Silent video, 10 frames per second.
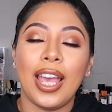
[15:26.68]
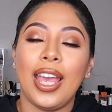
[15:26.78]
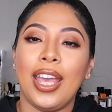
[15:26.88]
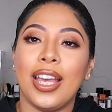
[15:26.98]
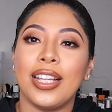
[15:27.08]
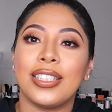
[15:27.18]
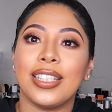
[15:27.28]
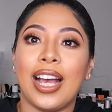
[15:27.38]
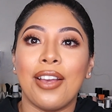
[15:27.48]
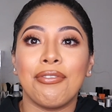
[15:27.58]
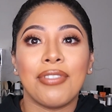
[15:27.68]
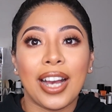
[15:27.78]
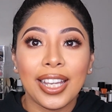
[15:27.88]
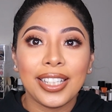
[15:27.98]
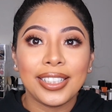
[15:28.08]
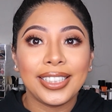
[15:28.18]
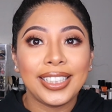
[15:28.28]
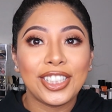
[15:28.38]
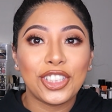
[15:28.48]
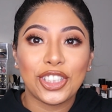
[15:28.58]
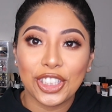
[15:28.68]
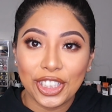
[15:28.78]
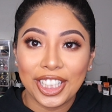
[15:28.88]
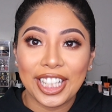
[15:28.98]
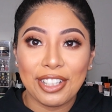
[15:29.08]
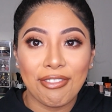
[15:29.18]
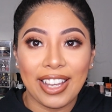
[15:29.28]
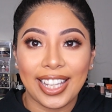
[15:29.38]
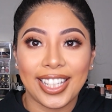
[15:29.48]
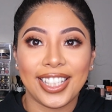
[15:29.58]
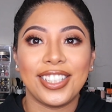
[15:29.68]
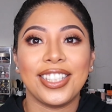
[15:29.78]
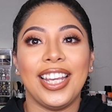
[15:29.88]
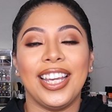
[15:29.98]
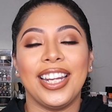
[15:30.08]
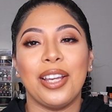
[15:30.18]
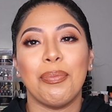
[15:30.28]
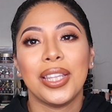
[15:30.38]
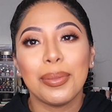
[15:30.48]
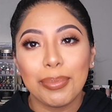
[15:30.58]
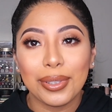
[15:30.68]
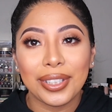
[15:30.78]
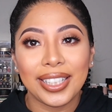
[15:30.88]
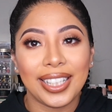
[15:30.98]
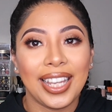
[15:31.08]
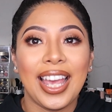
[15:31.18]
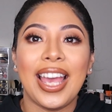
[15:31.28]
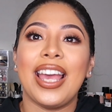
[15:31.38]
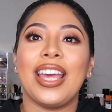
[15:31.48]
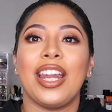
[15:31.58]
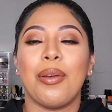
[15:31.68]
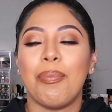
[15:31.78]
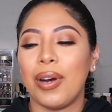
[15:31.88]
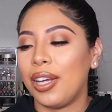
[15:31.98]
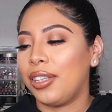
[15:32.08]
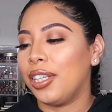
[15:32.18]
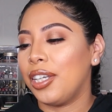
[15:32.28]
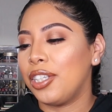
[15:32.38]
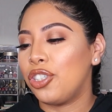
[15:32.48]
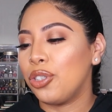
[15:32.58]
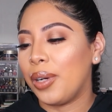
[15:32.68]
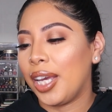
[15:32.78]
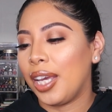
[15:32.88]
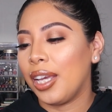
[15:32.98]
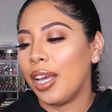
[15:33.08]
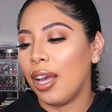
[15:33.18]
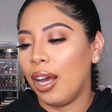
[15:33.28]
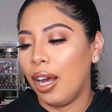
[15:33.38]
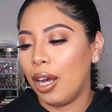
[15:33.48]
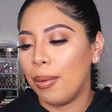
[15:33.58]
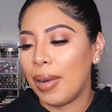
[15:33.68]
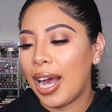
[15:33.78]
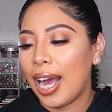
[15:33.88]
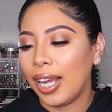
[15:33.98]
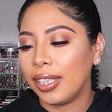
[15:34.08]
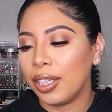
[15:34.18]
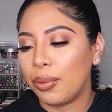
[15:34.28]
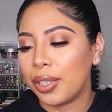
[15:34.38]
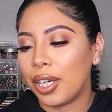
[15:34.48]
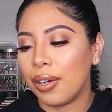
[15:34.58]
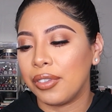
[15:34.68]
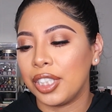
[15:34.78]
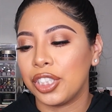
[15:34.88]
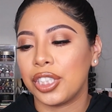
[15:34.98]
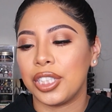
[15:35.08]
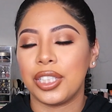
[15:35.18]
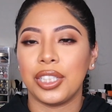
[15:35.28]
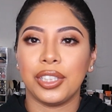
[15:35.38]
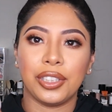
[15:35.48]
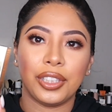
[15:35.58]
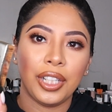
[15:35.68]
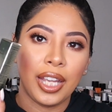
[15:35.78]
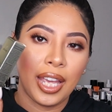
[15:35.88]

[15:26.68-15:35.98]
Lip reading: And I finally took advantage and I bit the bullet and I bought the Jouer High Liquid Coverage Concealer.